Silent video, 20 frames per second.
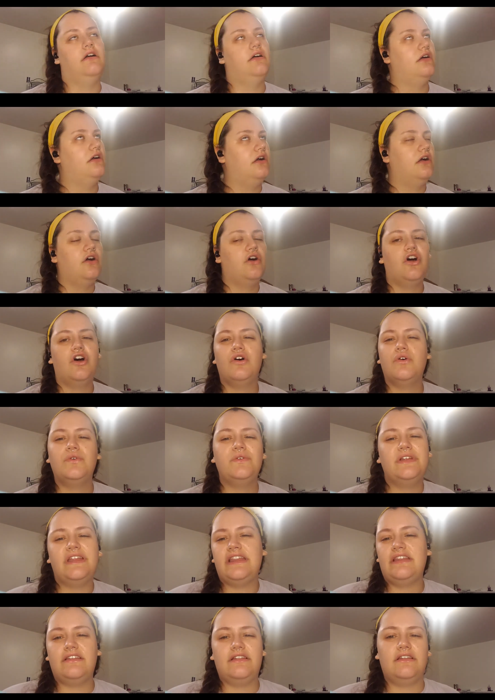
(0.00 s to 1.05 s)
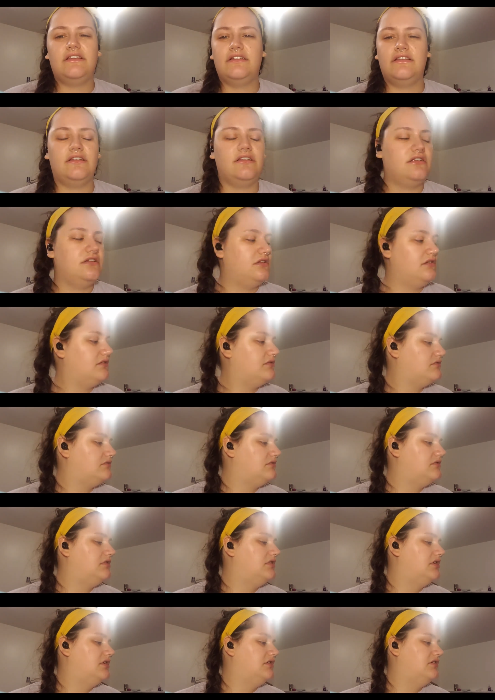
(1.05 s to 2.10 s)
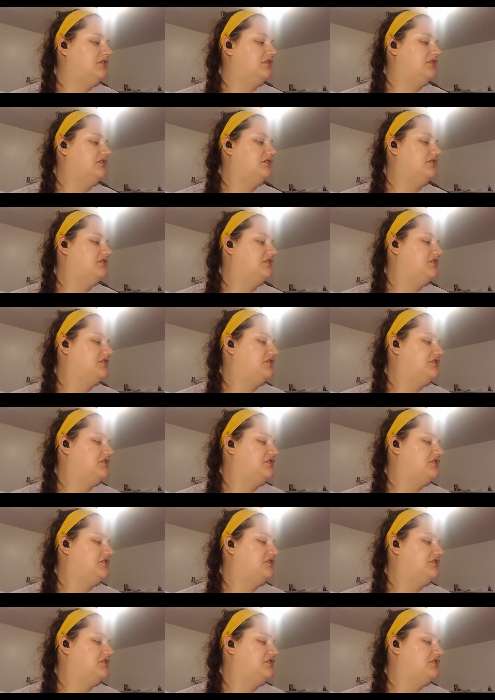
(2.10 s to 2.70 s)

(no one is talking)